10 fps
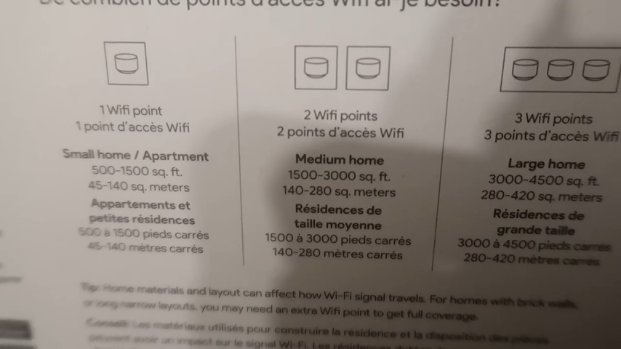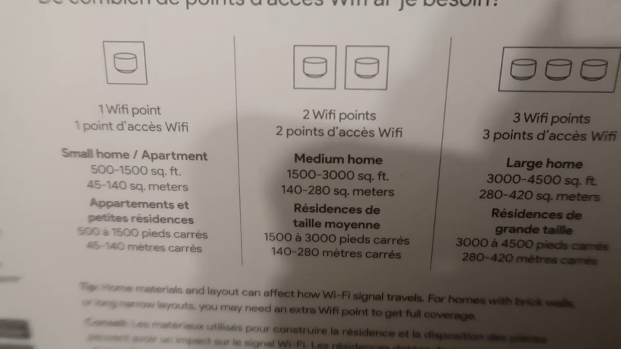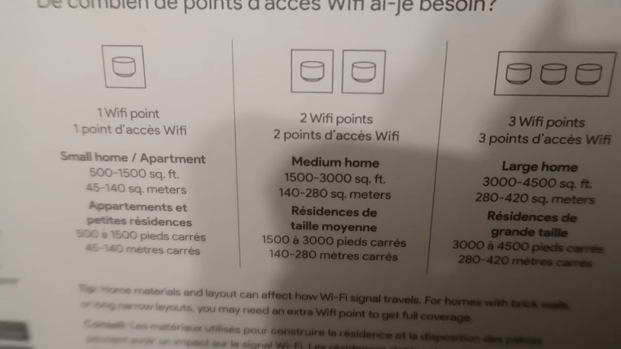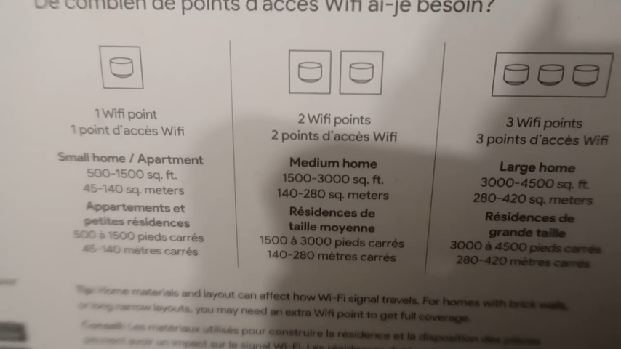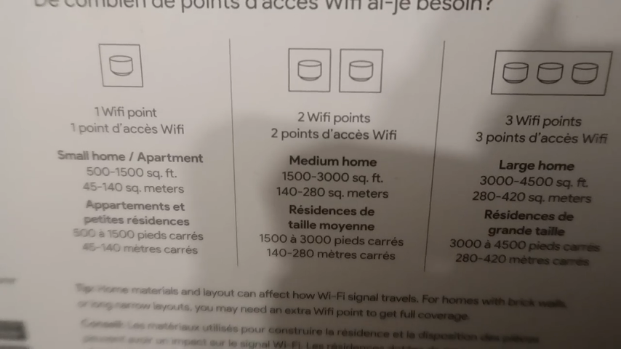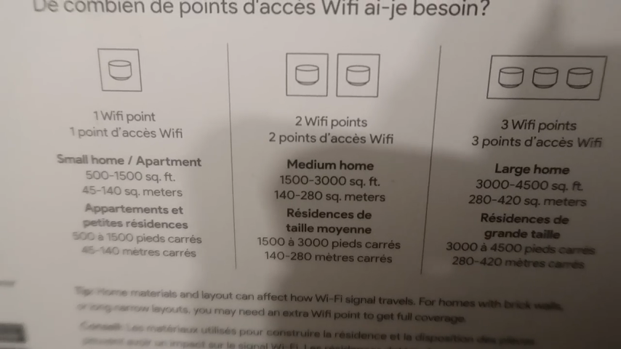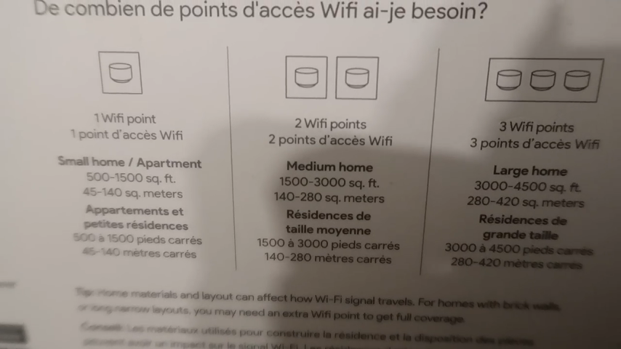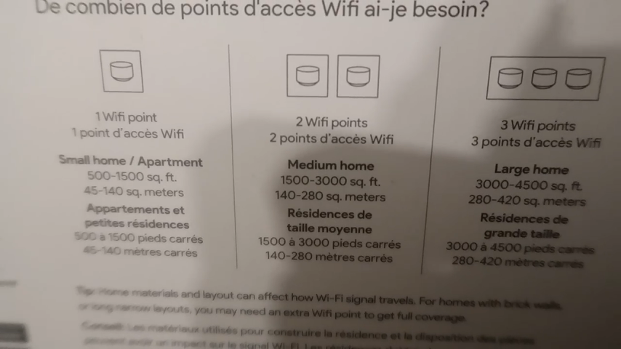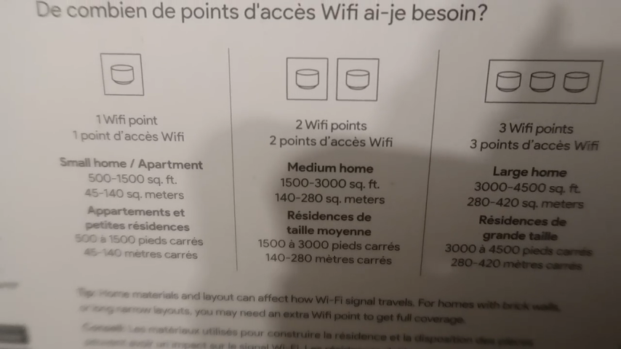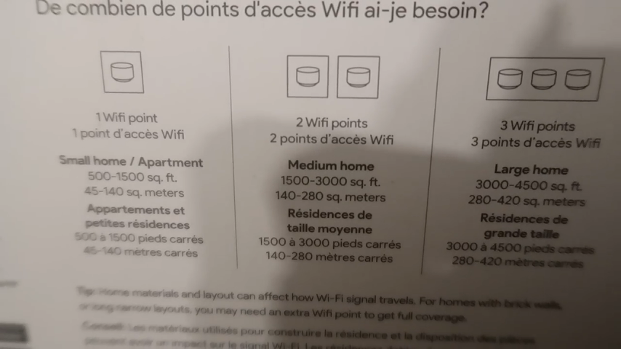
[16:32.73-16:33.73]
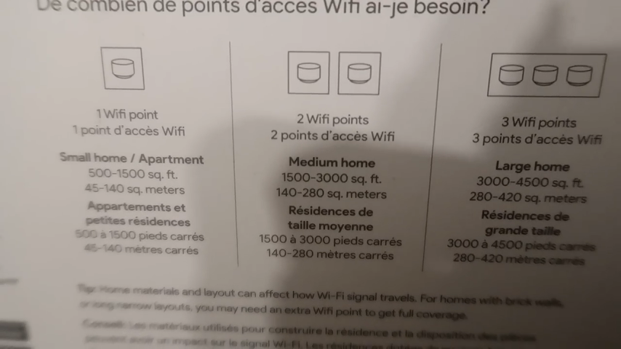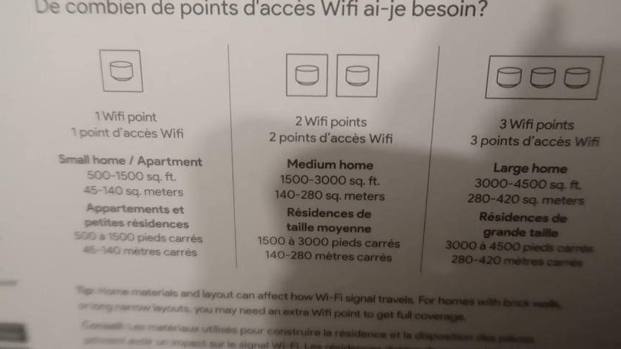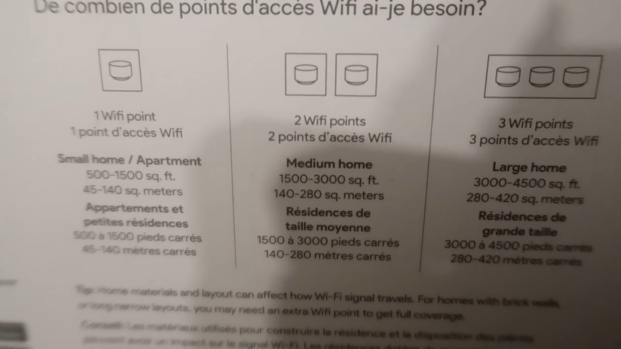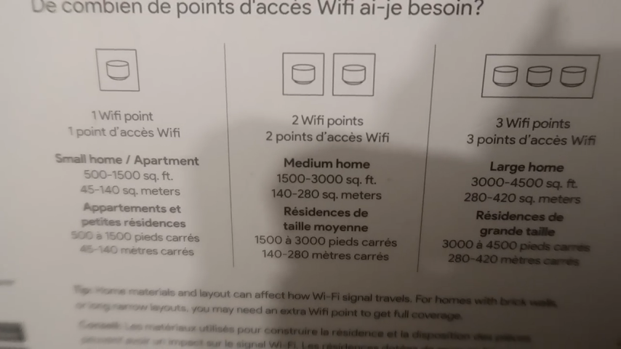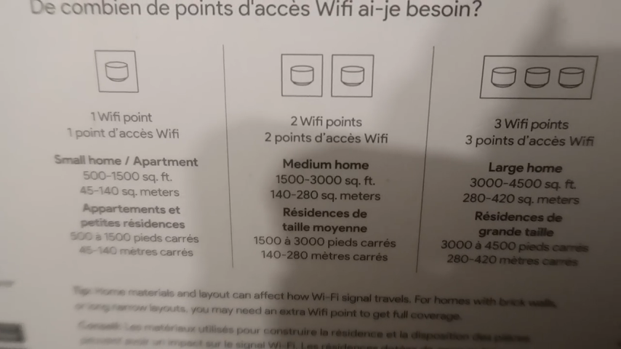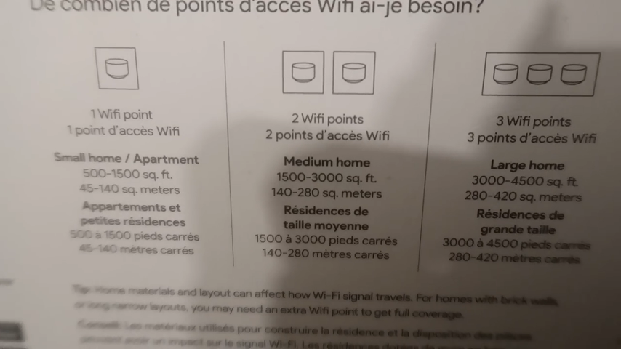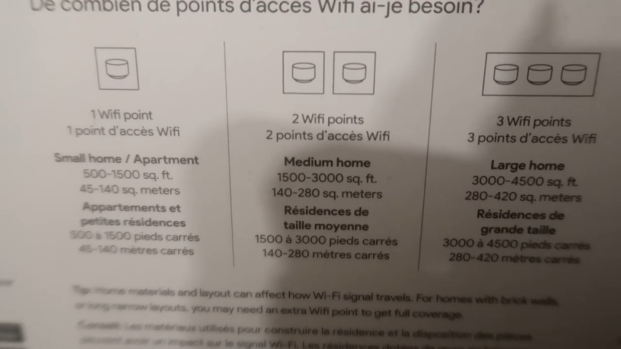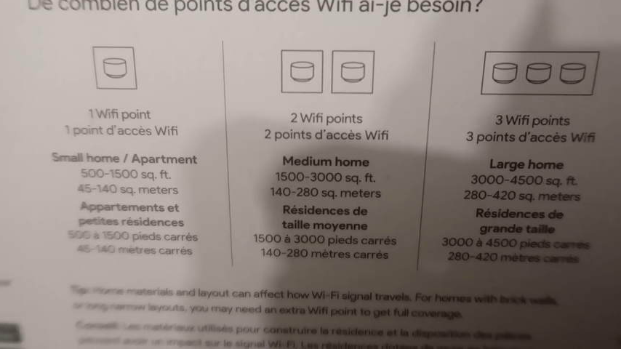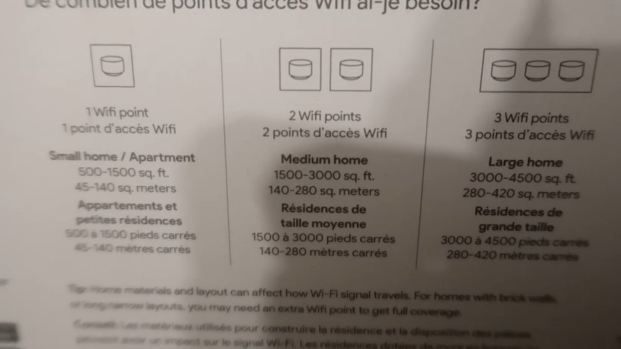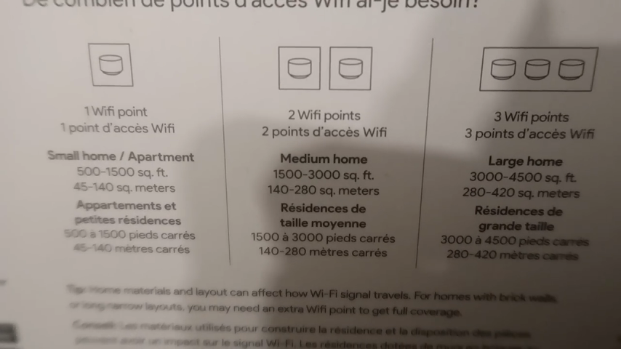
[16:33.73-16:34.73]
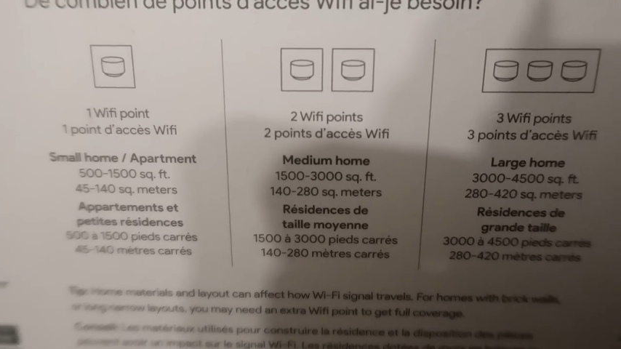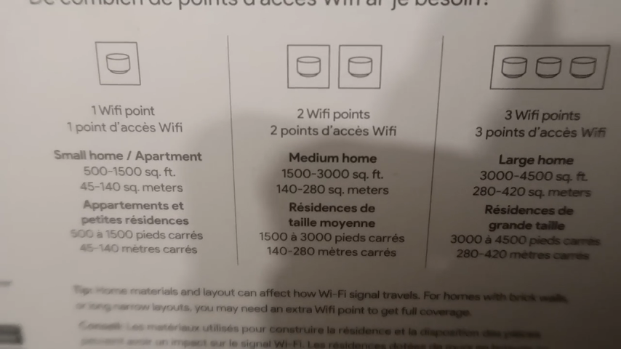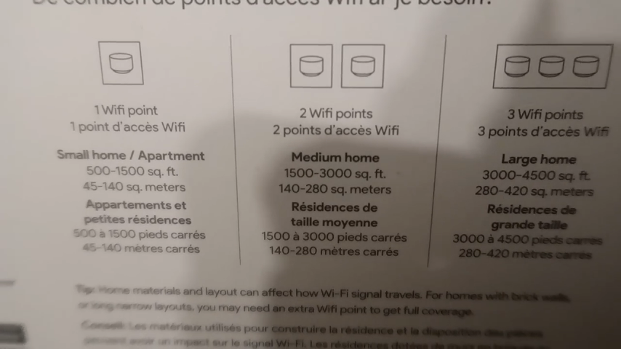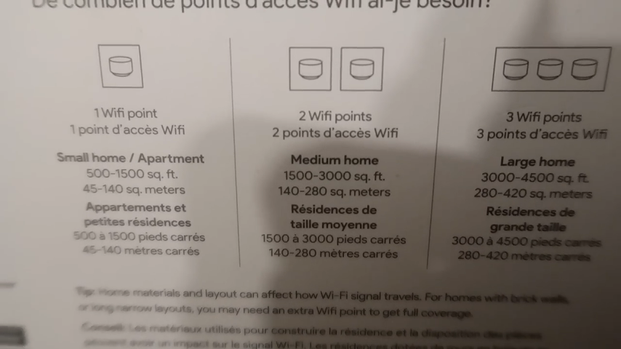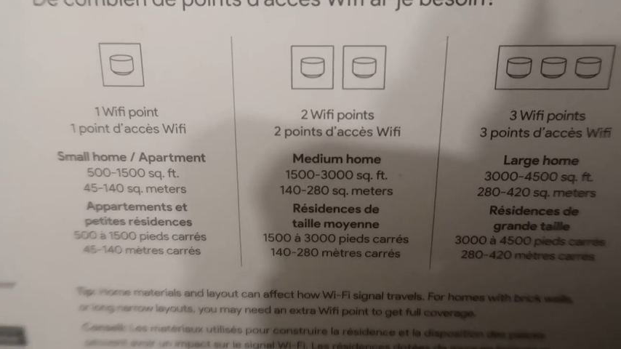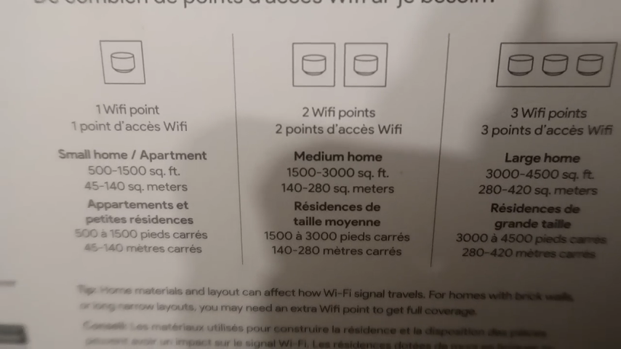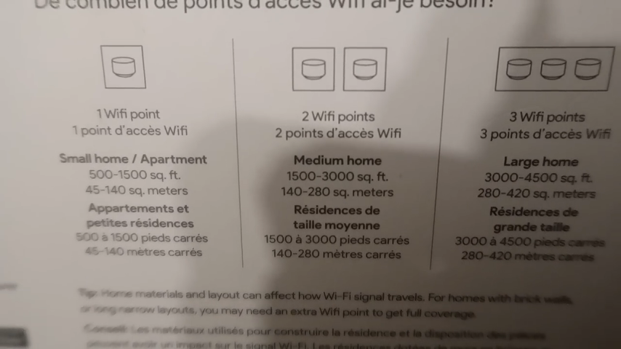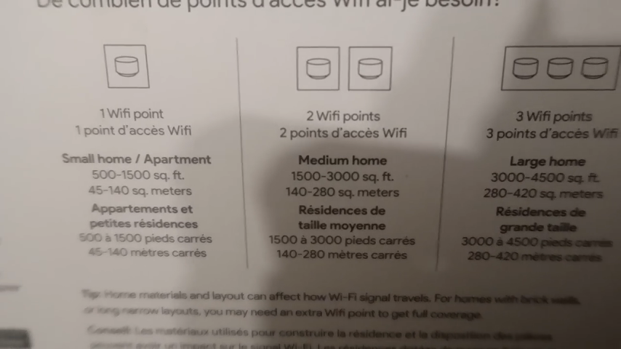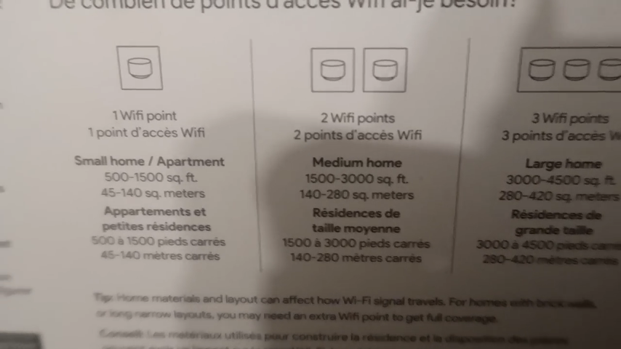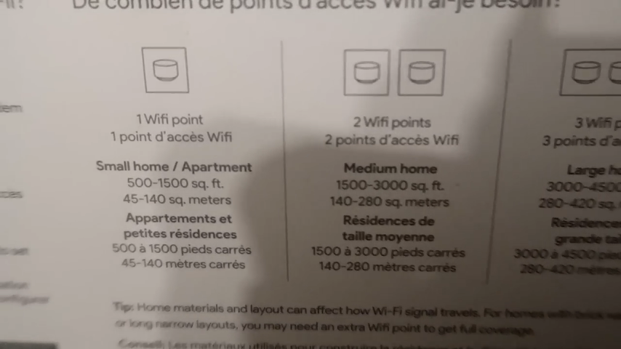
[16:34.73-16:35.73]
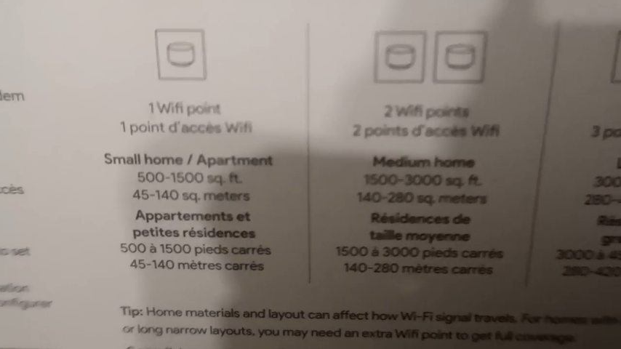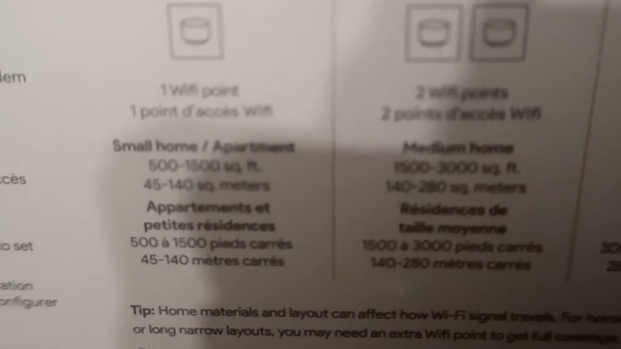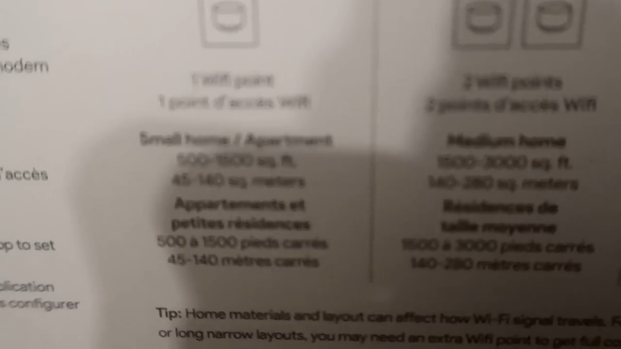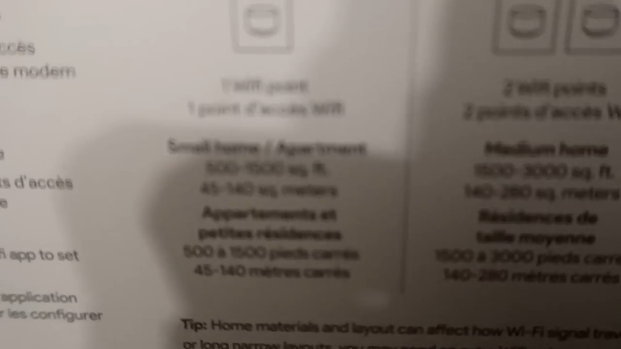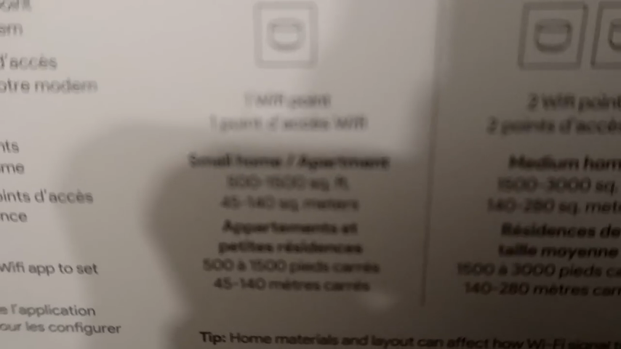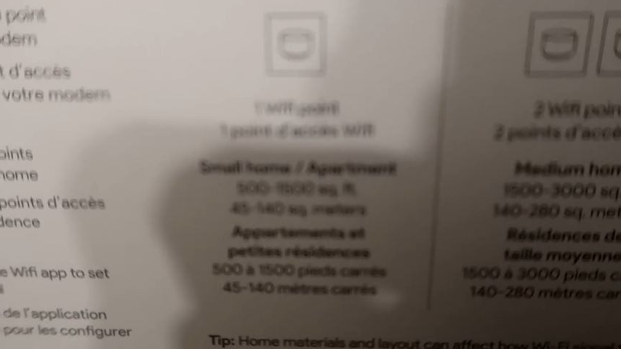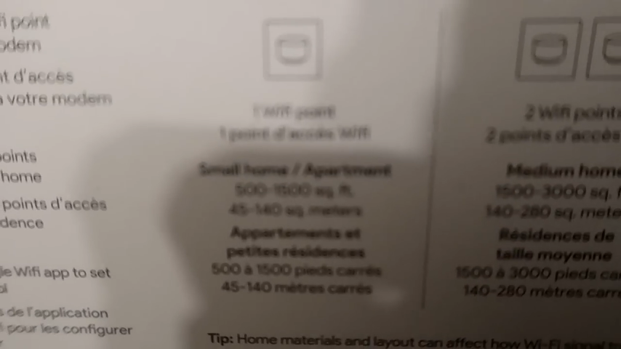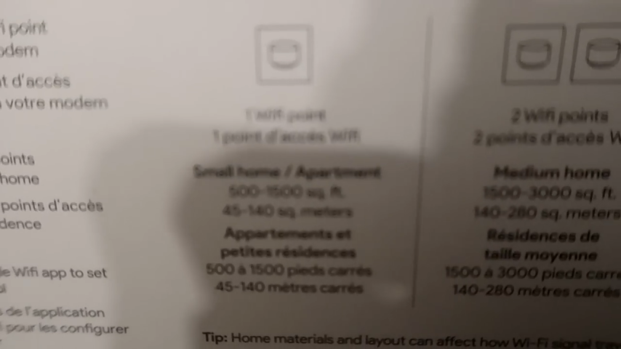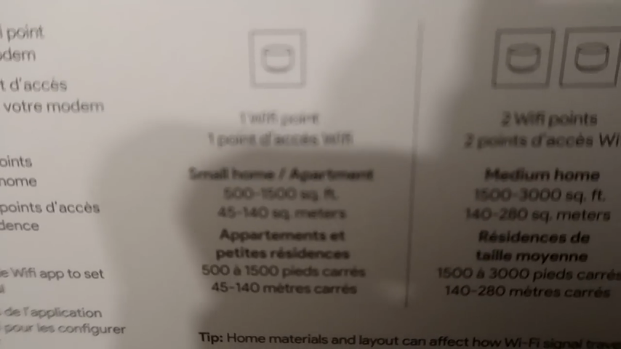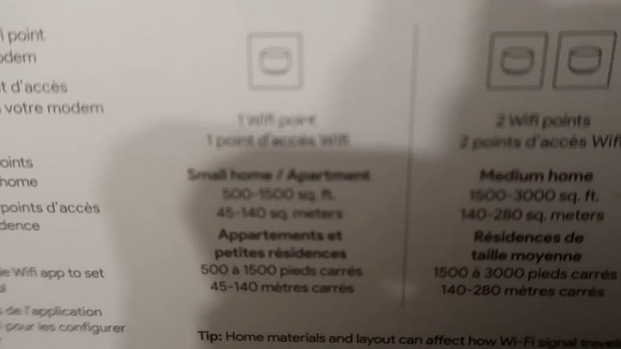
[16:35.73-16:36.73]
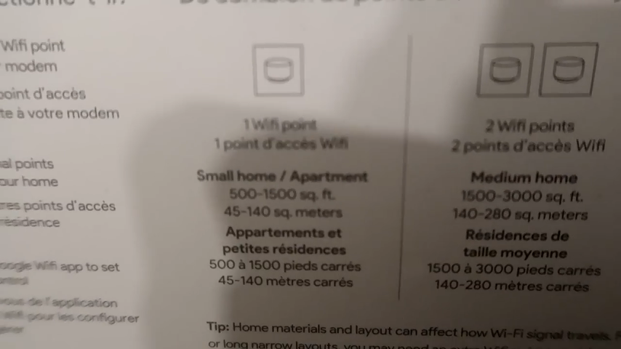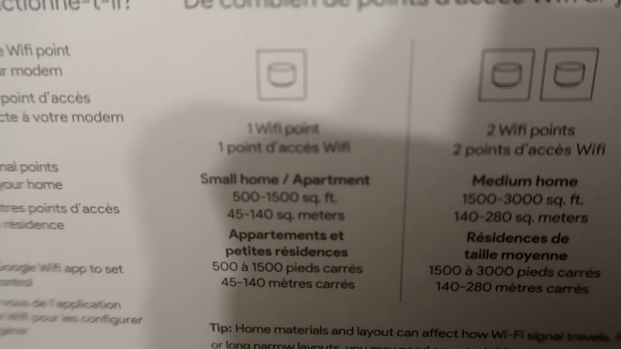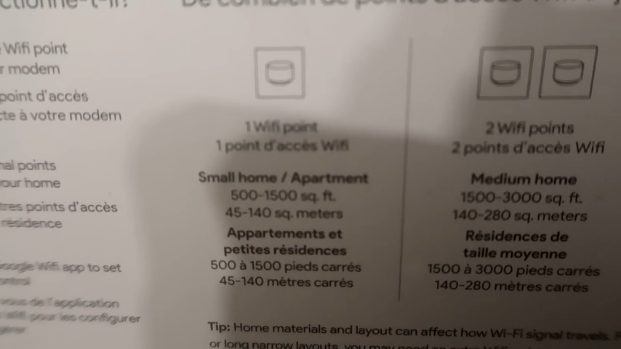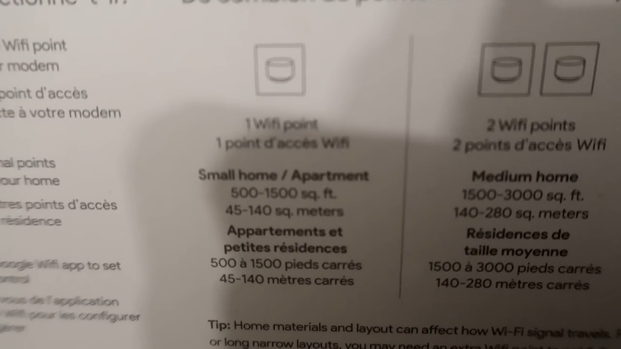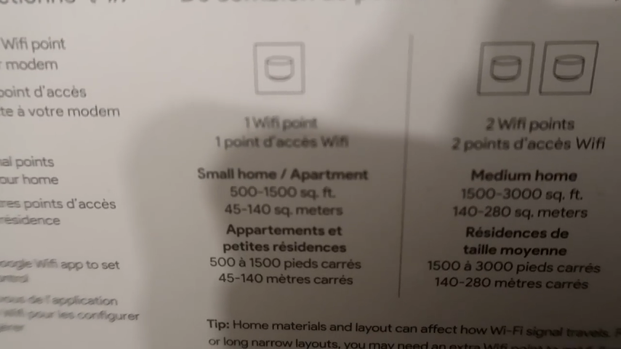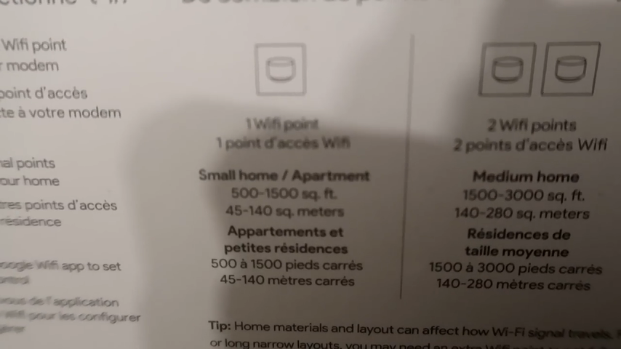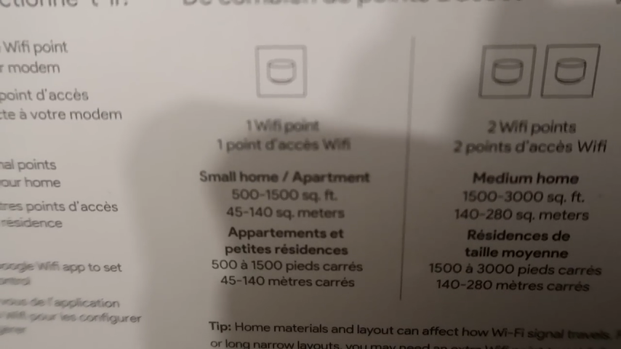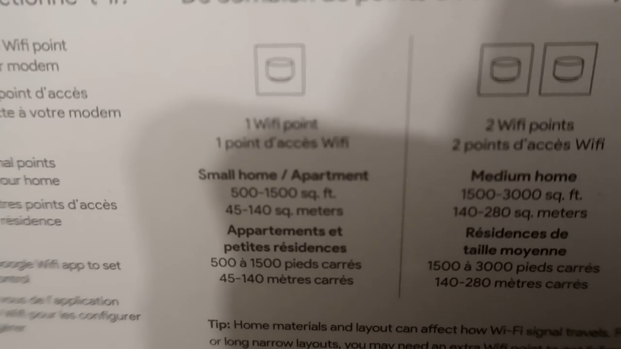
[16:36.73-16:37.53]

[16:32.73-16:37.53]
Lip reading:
(no speaker visible)